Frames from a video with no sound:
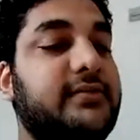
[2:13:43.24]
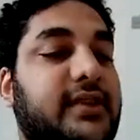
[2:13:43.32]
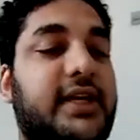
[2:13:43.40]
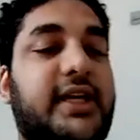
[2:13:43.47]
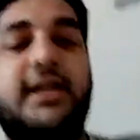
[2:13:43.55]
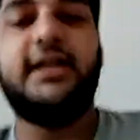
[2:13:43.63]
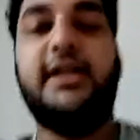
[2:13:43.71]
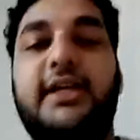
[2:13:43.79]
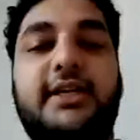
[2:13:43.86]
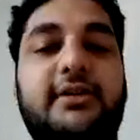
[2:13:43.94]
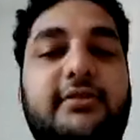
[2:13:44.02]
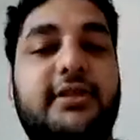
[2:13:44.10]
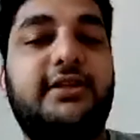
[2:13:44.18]
He
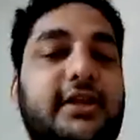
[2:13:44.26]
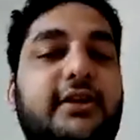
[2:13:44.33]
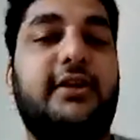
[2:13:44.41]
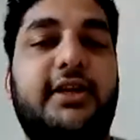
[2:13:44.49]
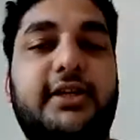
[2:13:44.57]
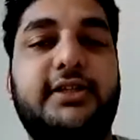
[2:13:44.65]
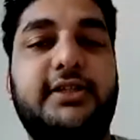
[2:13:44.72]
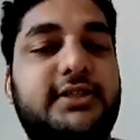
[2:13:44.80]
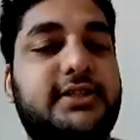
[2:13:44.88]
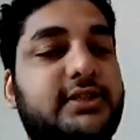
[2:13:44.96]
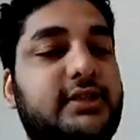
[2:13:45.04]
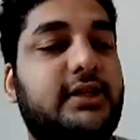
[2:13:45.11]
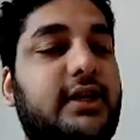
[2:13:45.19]
connected with the
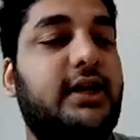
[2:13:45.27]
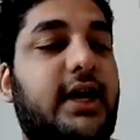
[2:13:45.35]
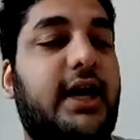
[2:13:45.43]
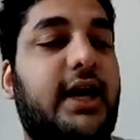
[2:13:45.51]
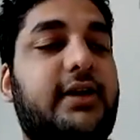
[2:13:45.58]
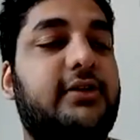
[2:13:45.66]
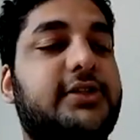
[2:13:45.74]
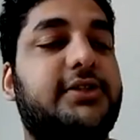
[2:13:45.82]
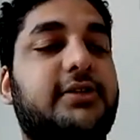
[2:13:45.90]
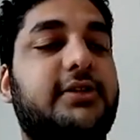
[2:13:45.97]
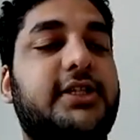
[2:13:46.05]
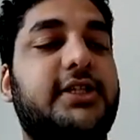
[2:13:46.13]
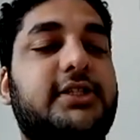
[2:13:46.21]
audience, and also
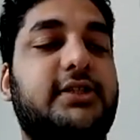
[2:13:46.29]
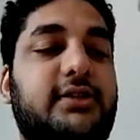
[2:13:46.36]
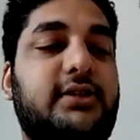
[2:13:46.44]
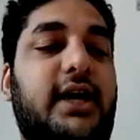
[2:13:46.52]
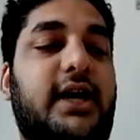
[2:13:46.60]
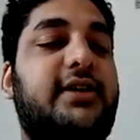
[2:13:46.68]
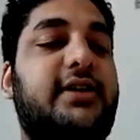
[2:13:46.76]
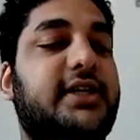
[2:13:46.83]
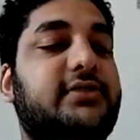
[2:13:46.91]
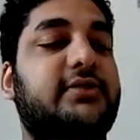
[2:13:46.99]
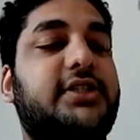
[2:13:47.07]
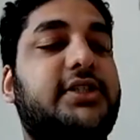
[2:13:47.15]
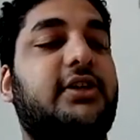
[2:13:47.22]
his address
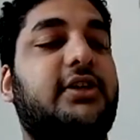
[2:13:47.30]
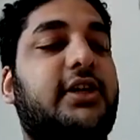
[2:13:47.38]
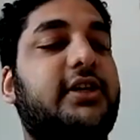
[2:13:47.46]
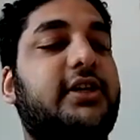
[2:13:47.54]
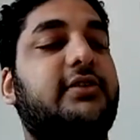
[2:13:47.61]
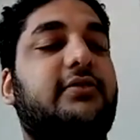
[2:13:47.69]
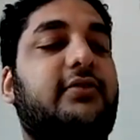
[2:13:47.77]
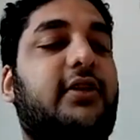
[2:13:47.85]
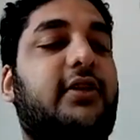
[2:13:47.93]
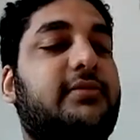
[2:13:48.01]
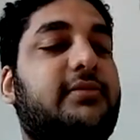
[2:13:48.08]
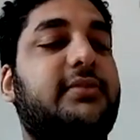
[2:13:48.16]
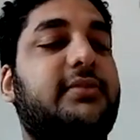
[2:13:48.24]
was short,
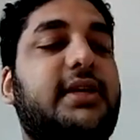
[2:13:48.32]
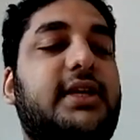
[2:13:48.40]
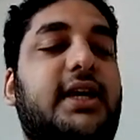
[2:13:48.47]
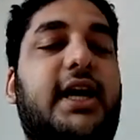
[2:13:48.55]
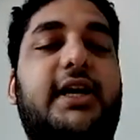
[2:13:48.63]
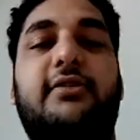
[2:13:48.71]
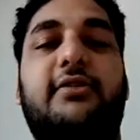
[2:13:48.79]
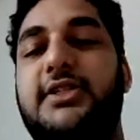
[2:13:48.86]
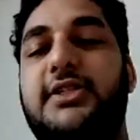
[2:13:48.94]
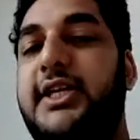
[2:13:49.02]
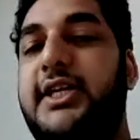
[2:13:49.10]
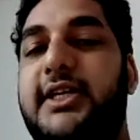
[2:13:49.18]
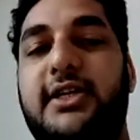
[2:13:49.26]
warm, and it was
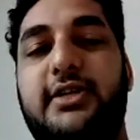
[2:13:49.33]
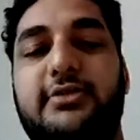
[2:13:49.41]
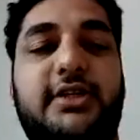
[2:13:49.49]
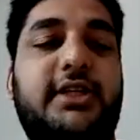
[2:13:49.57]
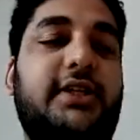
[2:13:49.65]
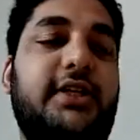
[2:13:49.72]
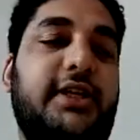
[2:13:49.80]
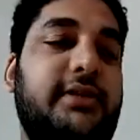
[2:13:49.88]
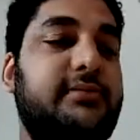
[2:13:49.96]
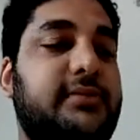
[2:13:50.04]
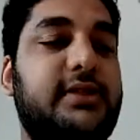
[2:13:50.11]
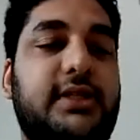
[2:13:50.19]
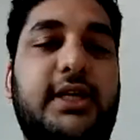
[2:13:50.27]
related to the theme.
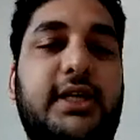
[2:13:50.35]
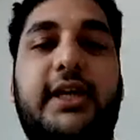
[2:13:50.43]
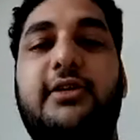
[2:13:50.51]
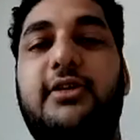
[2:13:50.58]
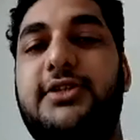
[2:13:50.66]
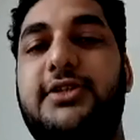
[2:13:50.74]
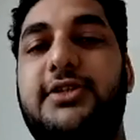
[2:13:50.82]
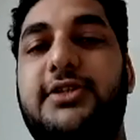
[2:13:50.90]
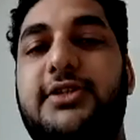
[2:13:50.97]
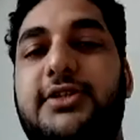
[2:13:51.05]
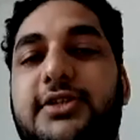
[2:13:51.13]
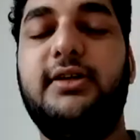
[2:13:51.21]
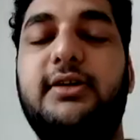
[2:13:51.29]
And he
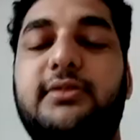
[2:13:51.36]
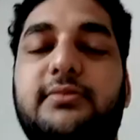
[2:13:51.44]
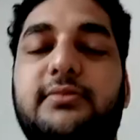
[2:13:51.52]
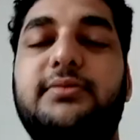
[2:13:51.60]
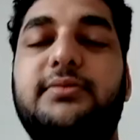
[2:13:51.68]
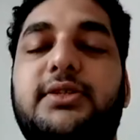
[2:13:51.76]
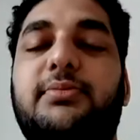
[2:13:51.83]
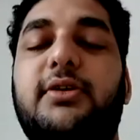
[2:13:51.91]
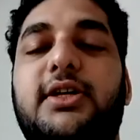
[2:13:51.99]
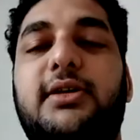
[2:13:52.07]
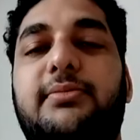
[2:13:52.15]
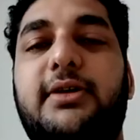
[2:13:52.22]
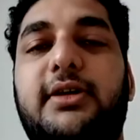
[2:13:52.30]
also
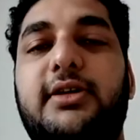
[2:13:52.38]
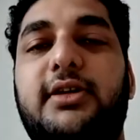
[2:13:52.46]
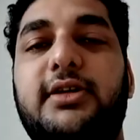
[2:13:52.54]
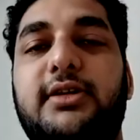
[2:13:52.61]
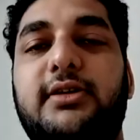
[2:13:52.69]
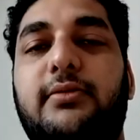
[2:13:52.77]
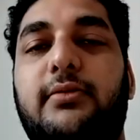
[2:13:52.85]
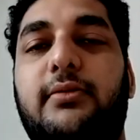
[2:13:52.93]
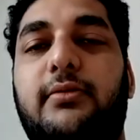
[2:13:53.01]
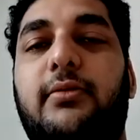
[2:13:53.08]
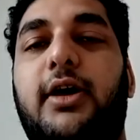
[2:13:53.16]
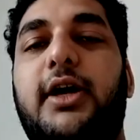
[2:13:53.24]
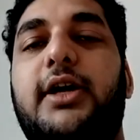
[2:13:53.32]
spoke about
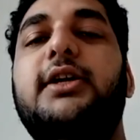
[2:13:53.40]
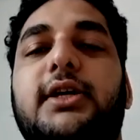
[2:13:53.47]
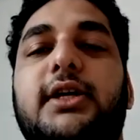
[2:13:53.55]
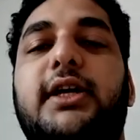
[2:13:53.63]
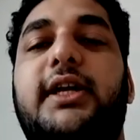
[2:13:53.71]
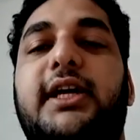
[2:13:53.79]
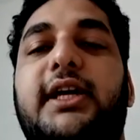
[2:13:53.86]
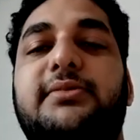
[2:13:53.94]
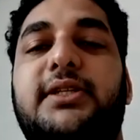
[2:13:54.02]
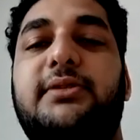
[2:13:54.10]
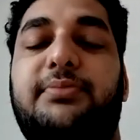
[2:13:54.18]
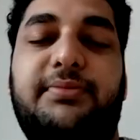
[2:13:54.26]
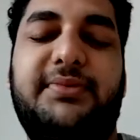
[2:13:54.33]
what
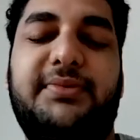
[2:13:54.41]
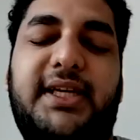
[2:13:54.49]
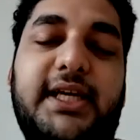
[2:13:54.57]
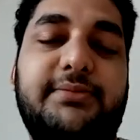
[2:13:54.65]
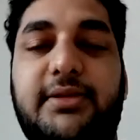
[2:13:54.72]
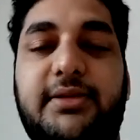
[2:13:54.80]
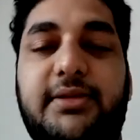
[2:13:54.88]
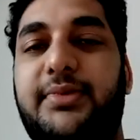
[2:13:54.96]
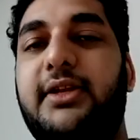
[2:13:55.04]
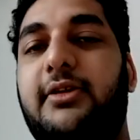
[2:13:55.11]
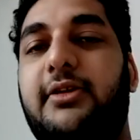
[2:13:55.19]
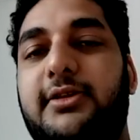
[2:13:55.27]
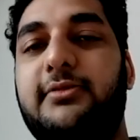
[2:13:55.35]
TMCP
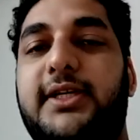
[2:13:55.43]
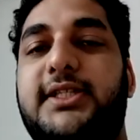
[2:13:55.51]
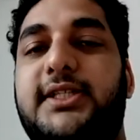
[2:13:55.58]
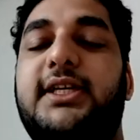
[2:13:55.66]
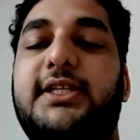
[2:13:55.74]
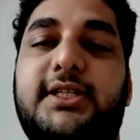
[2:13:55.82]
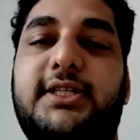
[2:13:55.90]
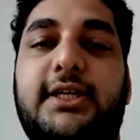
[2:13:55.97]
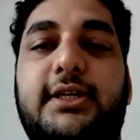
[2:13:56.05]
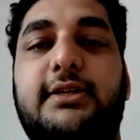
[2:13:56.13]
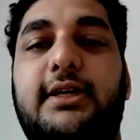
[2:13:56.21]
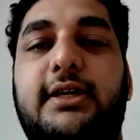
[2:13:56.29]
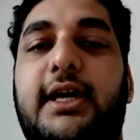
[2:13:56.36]
Northwest has
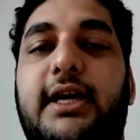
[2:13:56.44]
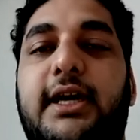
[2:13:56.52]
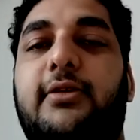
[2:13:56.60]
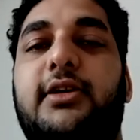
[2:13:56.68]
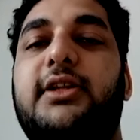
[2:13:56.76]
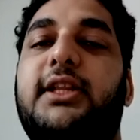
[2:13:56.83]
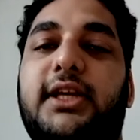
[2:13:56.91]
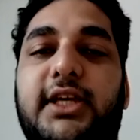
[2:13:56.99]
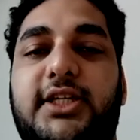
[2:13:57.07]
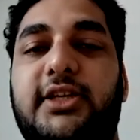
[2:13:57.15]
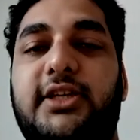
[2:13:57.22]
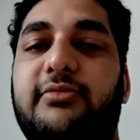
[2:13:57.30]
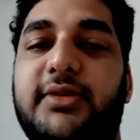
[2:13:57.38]
done and what are the
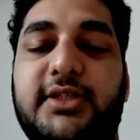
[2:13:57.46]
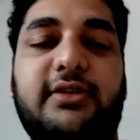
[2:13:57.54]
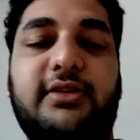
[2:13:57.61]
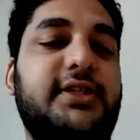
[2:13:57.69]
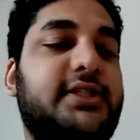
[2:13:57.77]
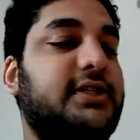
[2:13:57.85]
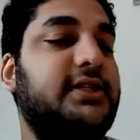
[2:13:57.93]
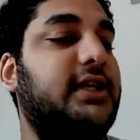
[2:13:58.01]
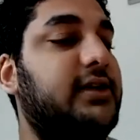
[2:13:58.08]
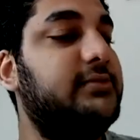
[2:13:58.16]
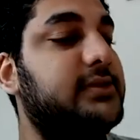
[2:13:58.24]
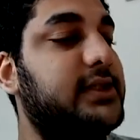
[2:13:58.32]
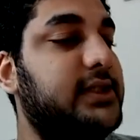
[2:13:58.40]
achievements of this club